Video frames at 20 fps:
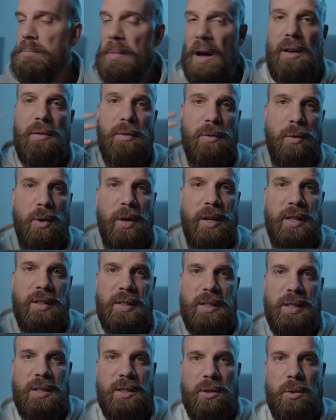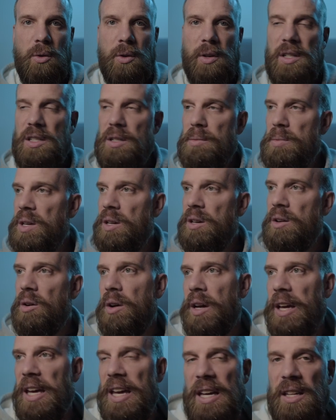my voice is going to be
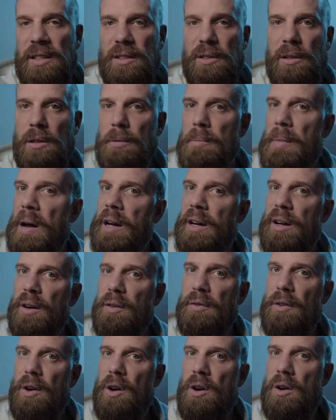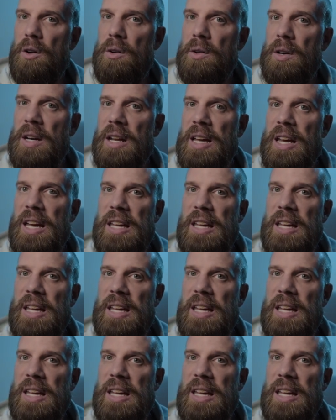going into the microphone